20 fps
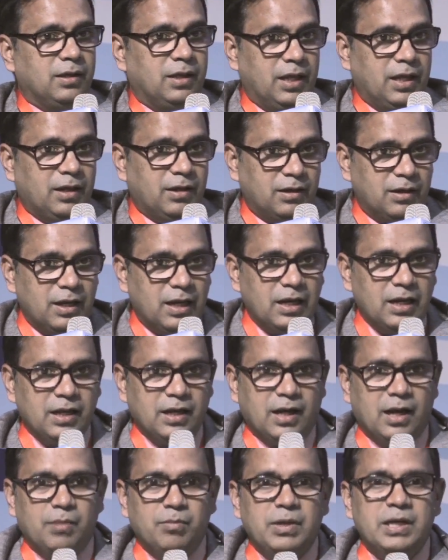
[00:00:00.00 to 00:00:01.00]
they really
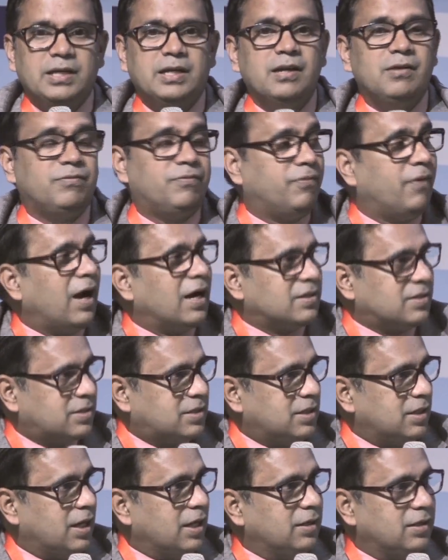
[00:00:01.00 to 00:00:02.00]
come little
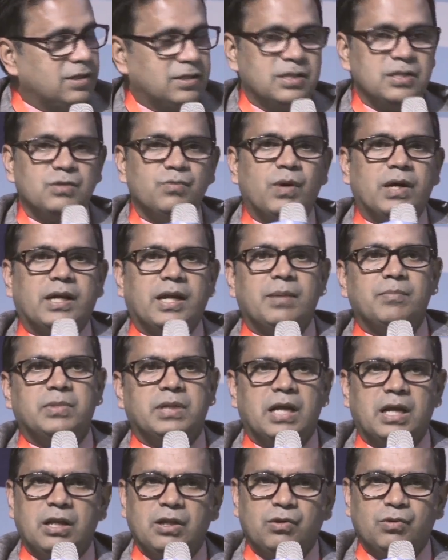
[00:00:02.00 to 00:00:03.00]
faster. And this is what I'm
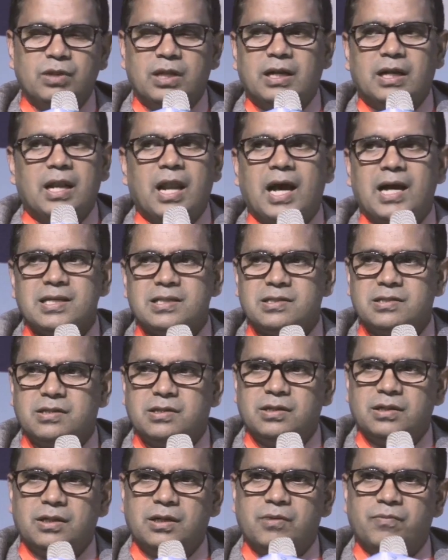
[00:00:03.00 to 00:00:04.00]
telling you, that
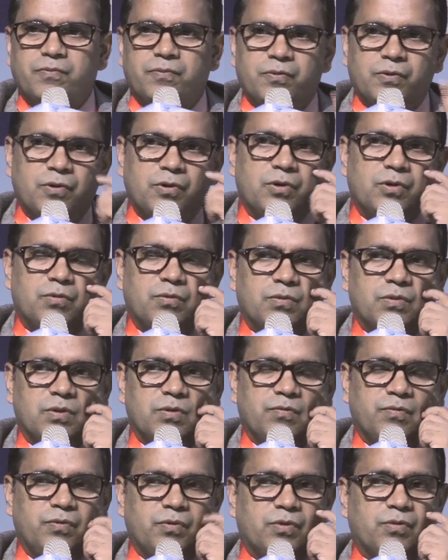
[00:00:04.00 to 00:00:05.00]
last 4-5
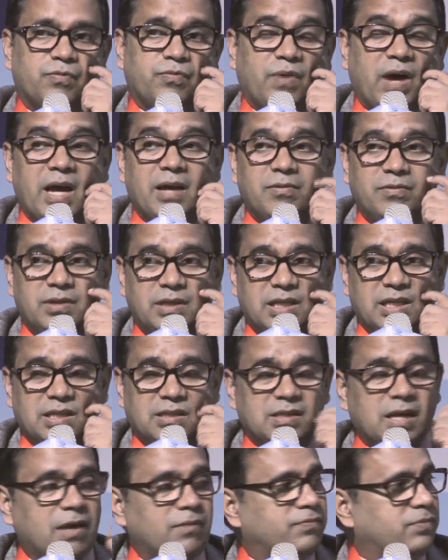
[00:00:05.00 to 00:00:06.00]

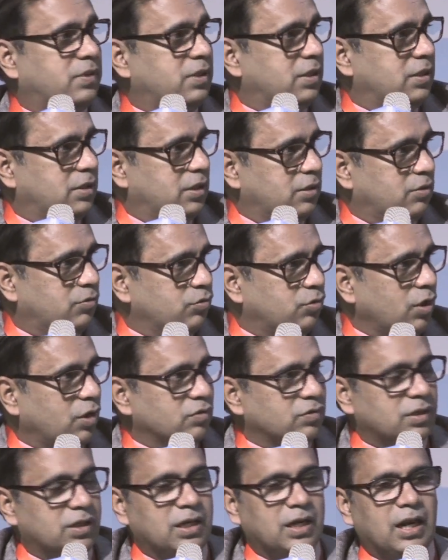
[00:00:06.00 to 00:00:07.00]
years after the
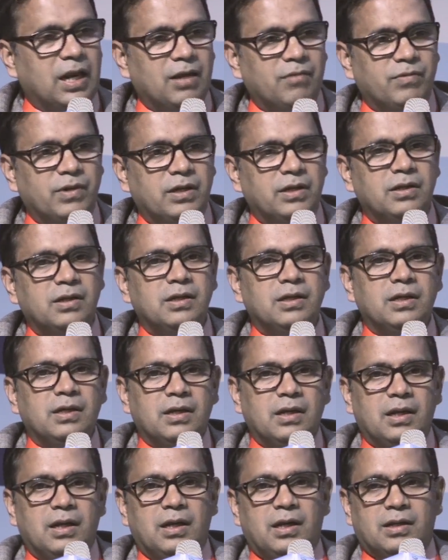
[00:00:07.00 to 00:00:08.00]
2011
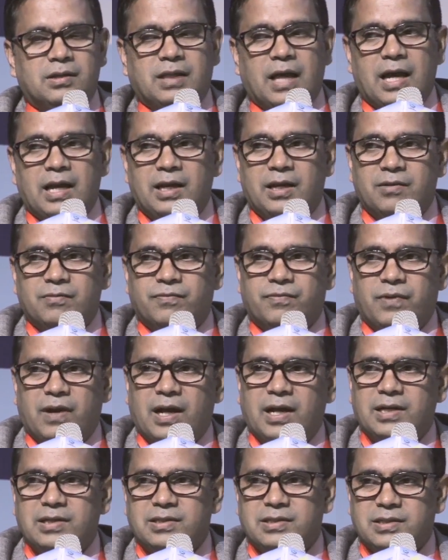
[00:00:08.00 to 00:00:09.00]
Thailand
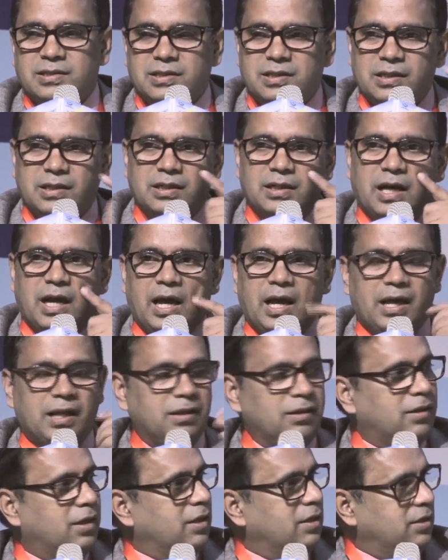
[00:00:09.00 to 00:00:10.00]
floods
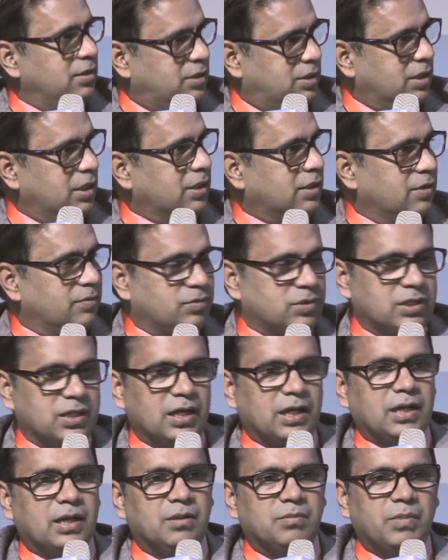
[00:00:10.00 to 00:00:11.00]
and the initiatives
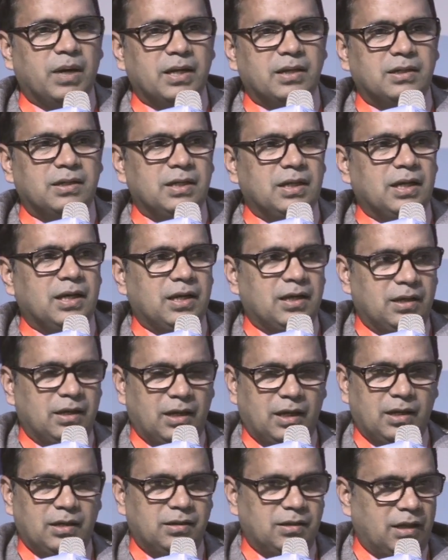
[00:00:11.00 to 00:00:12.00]
taken by TIER,
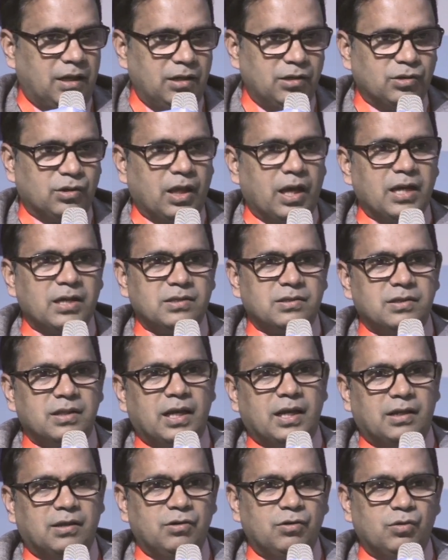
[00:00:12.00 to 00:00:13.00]
and thanks
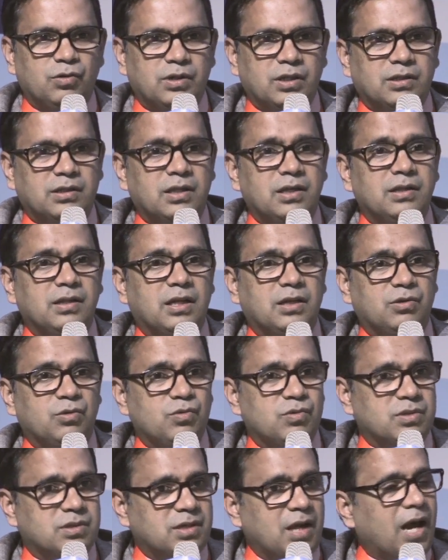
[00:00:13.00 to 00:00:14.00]
that, the thing that
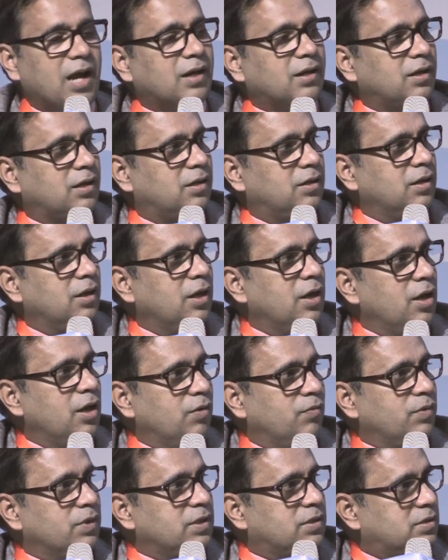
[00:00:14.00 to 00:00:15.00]
you started,
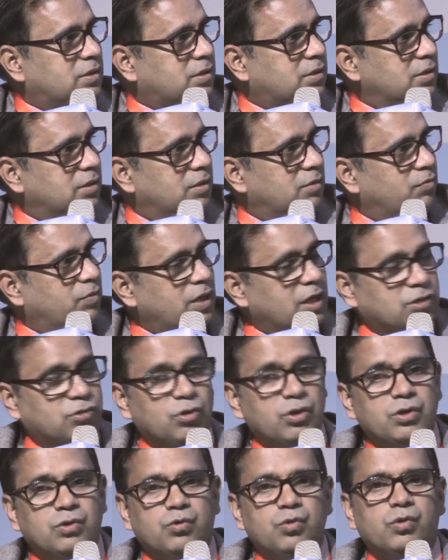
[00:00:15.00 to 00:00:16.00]
we
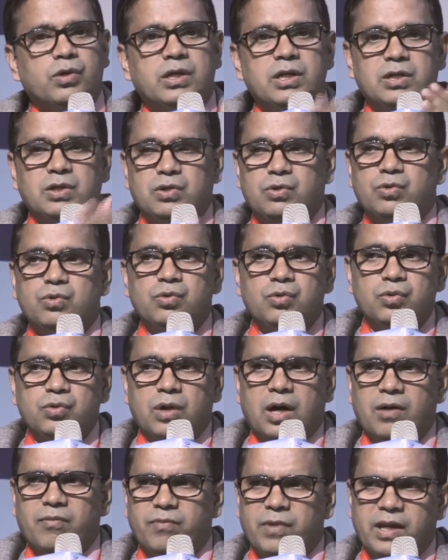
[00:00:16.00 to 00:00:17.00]
actually took it
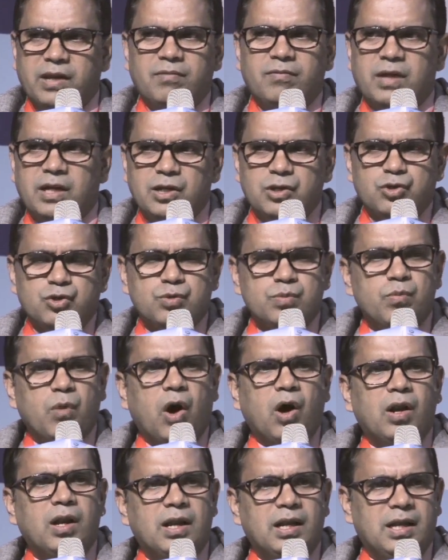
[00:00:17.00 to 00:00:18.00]
to a very, very
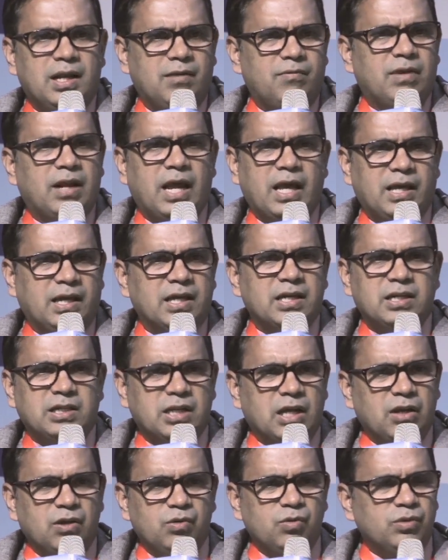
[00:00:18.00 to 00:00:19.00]
smaller level. I can
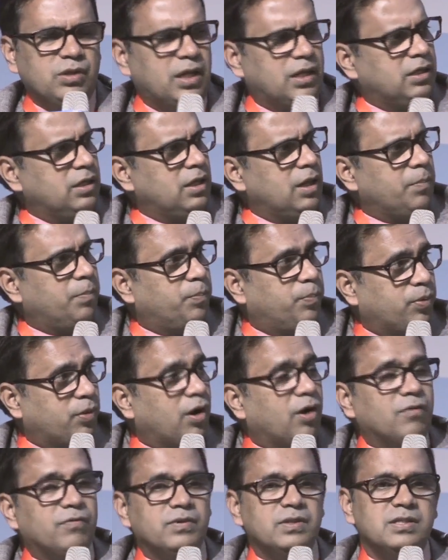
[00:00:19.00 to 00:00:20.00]
tell you that in a
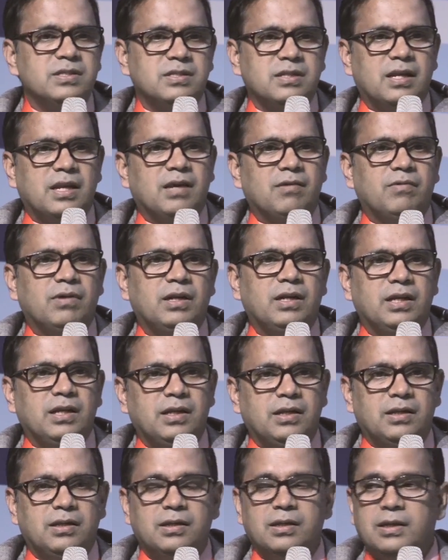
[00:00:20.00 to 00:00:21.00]
province level
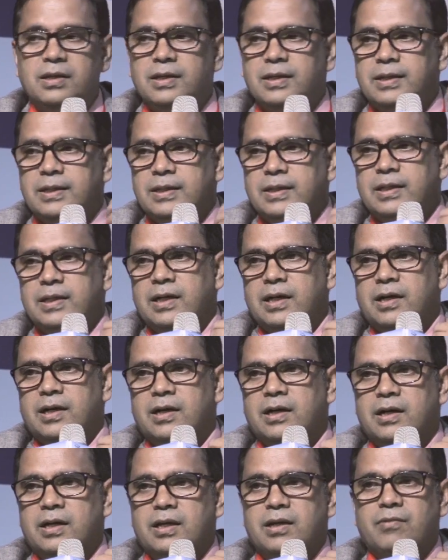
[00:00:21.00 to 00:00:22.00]
in
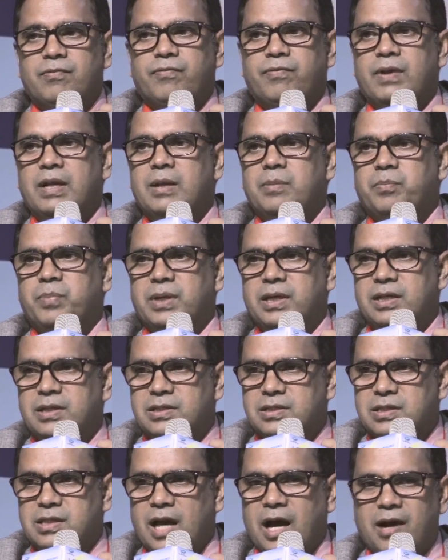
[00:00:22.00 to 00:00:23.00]

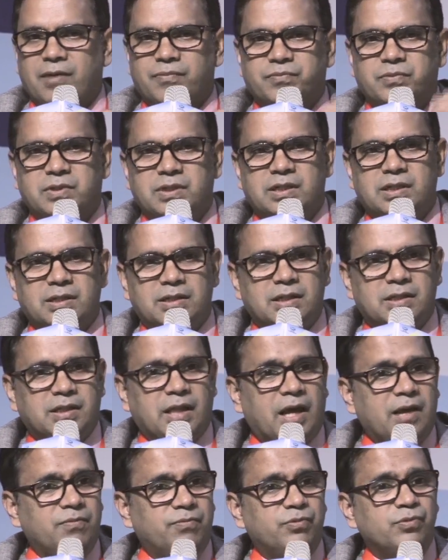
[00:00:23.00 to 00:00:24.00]
Philippines after the
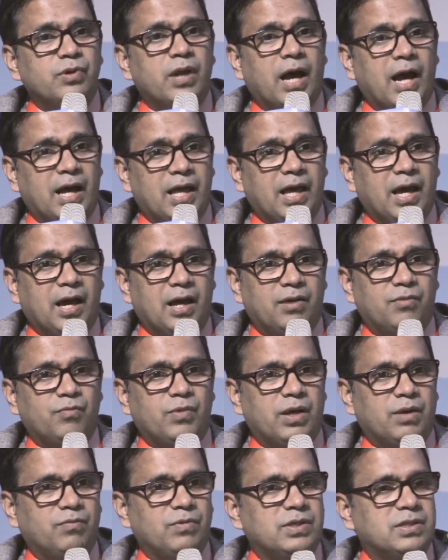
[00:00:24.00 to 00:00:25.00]
Typhoon Haiyan,
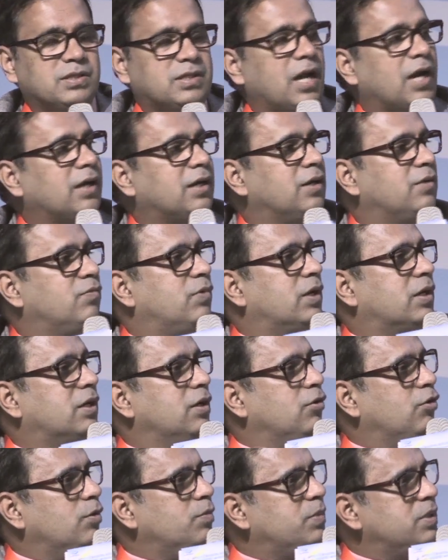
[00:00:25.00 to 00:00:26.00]
where we started
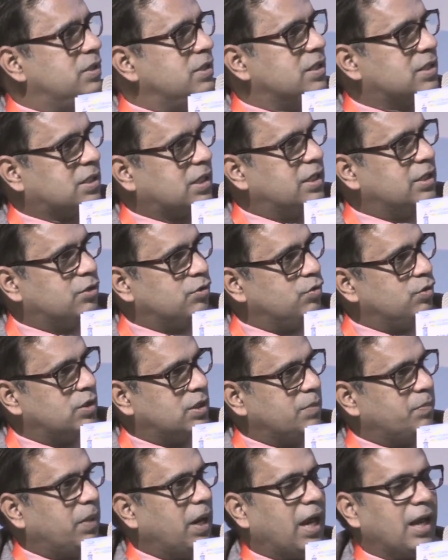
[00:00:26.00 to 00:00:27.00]
working on business
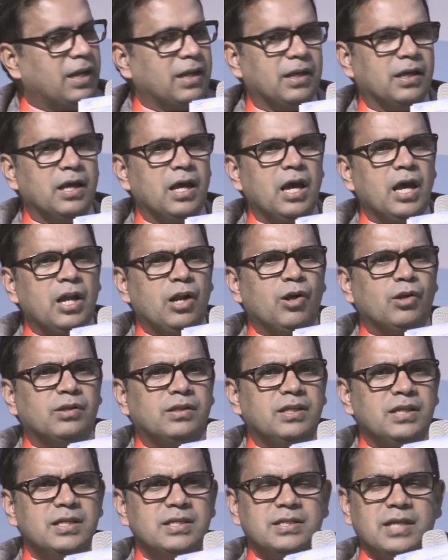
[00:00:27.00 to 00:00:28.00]
continuity planning. Now,
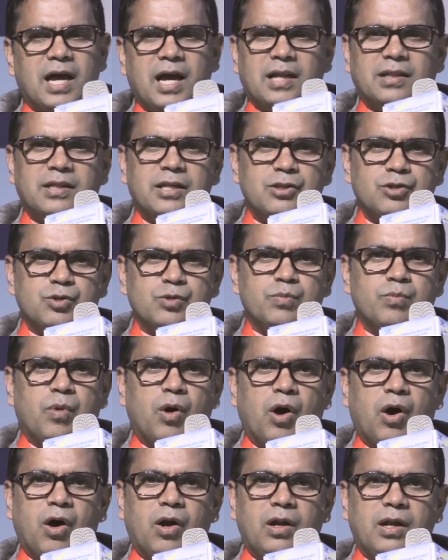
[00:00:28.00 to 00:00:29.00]
these are the
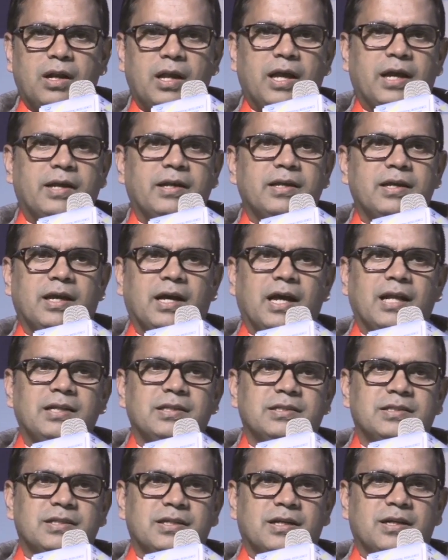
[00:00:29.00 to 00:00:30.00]
small
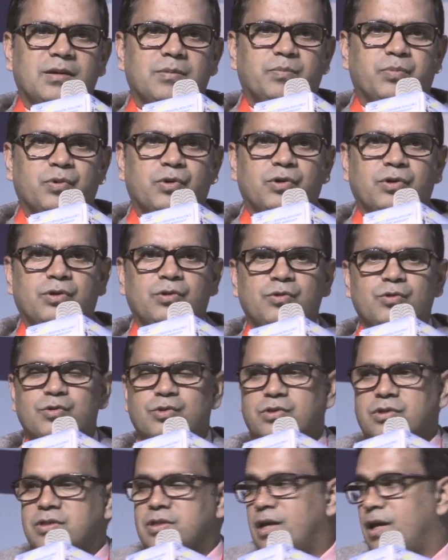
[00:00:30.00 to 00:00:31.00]
agricultural
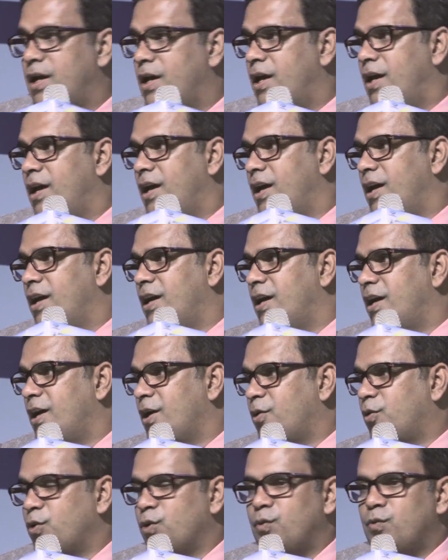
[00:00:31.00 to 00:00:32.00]
produce
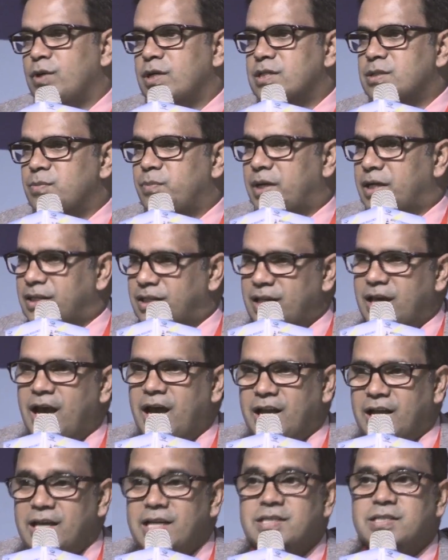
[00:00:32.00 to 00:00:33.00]
growers, but they
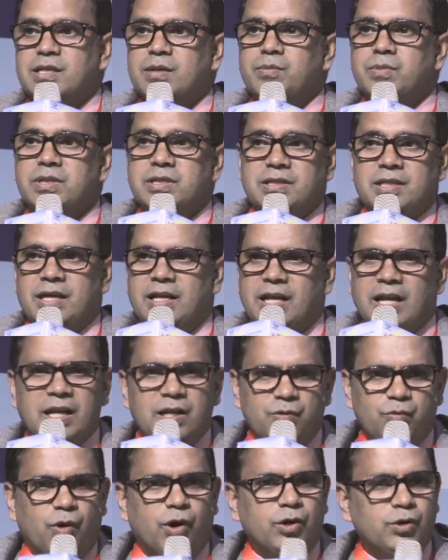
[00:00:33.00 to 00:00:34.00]
are SMEs. They
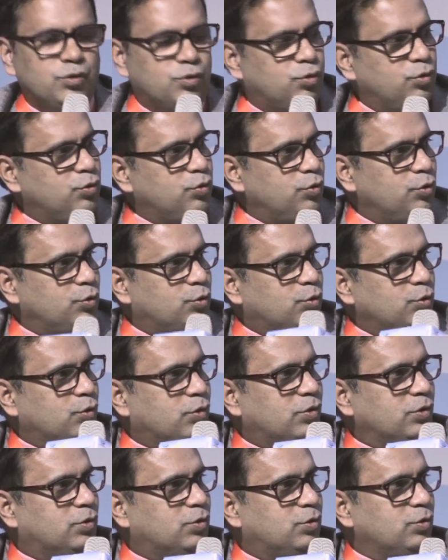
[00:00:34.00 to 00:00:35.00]
really want to
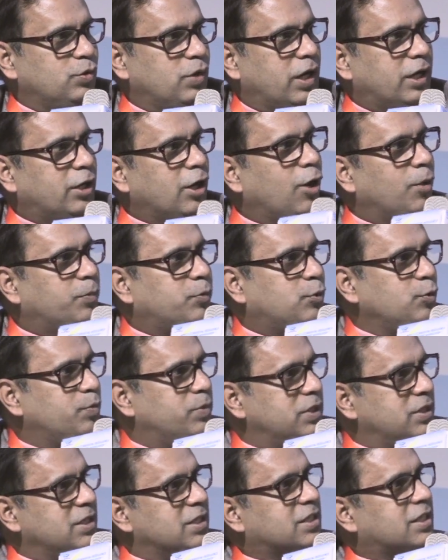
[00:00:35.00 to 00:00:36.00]
adopt to
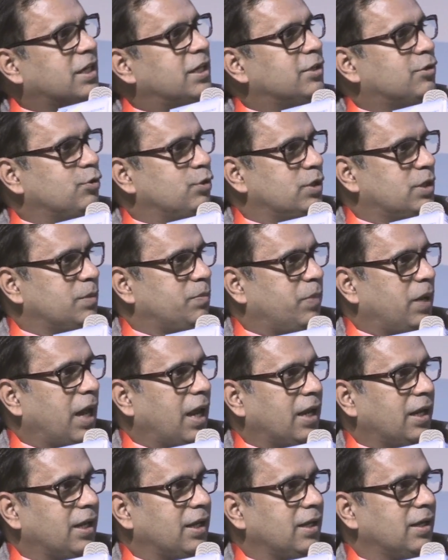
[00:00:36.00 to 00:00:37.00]
business continuity
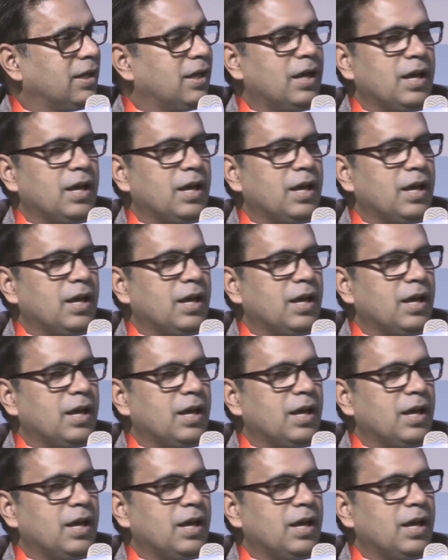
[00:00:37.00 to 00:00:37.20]
planning.